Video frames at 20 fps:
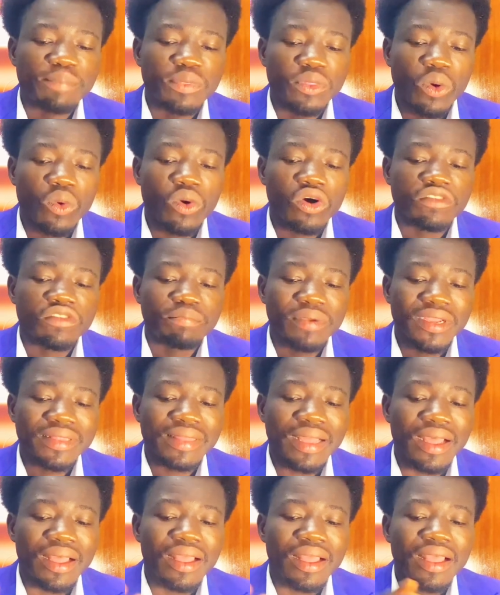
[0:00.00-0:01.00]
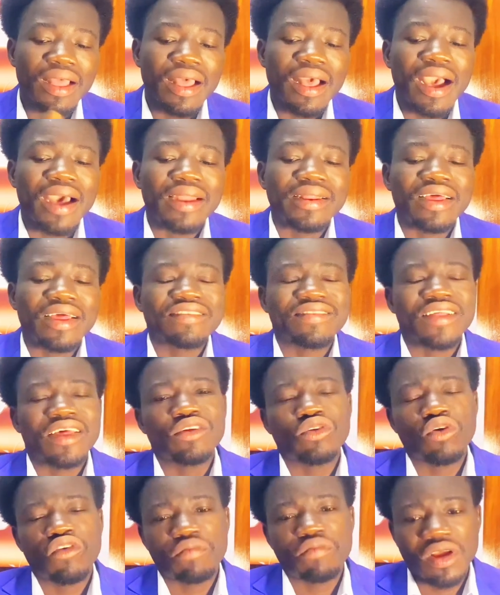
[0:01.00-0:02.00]
towards better
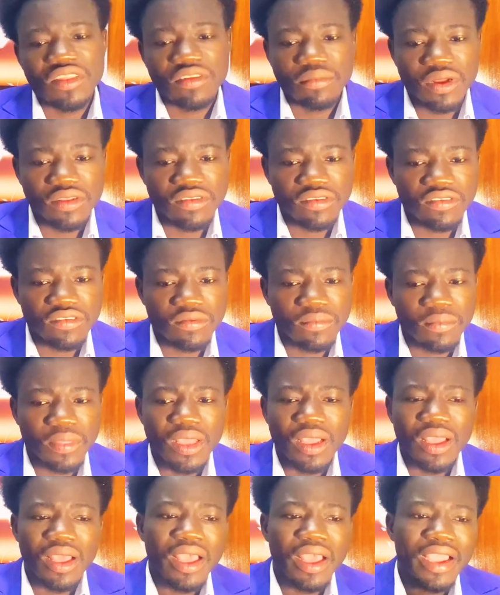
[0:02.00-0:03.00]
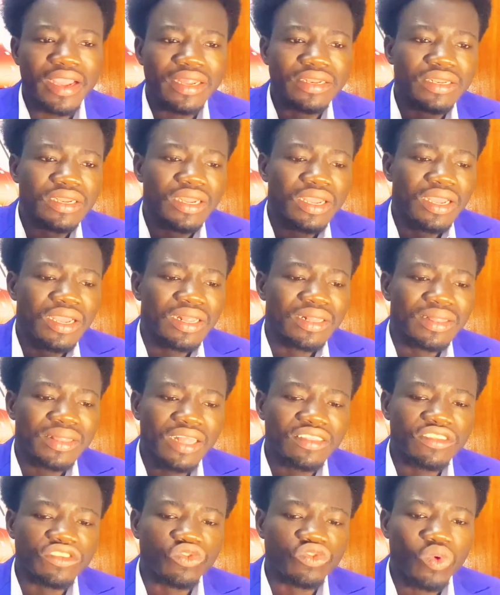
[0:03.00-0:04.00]
understanding of mathematics, and
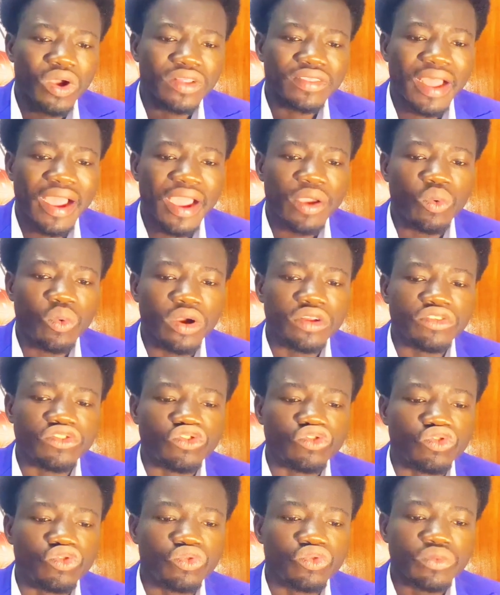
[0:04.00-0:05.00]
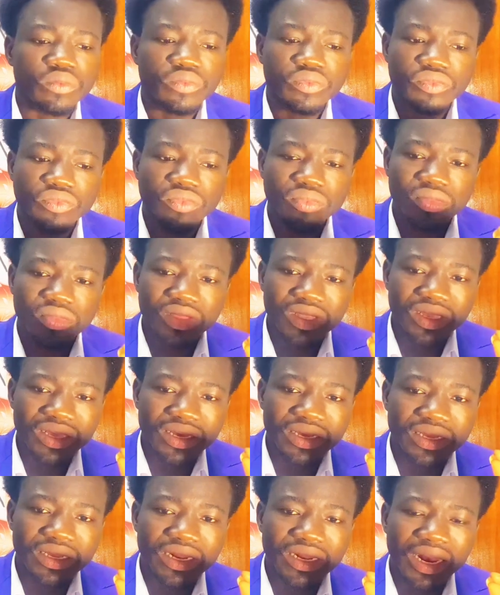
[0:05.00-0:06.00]
that is what I want to
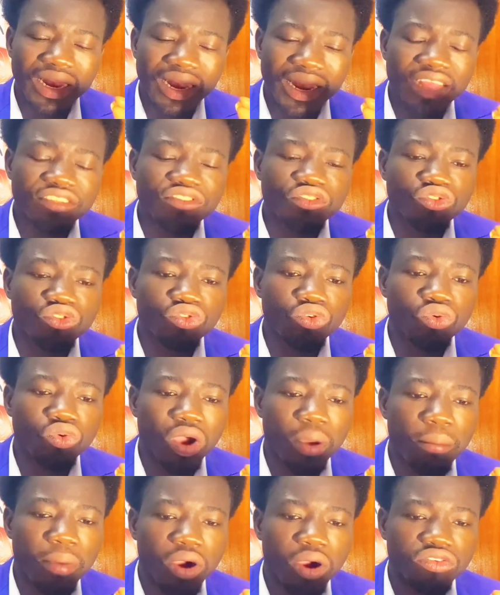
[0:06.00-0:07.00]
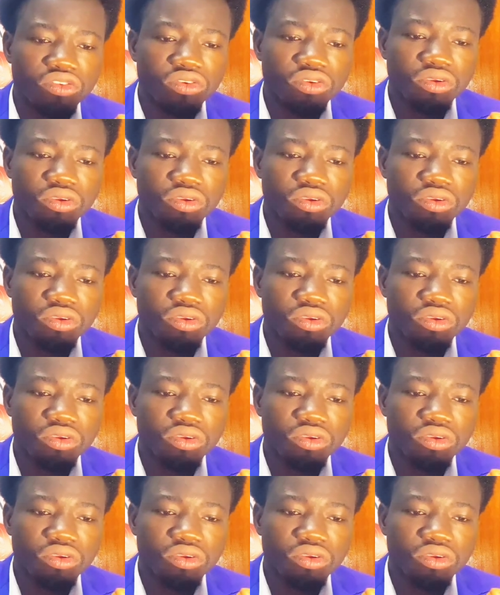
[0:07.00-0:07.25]
let you know about.